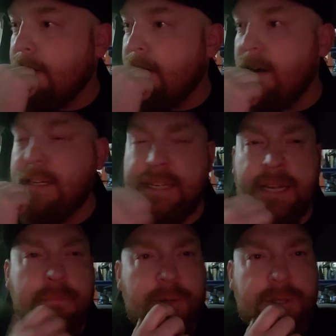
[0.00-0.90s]

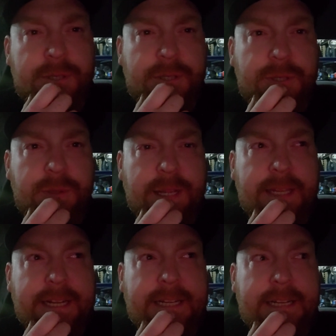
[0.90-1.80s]
octane booster too. I
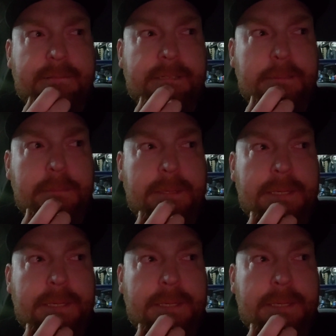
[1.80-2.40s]
think I have some,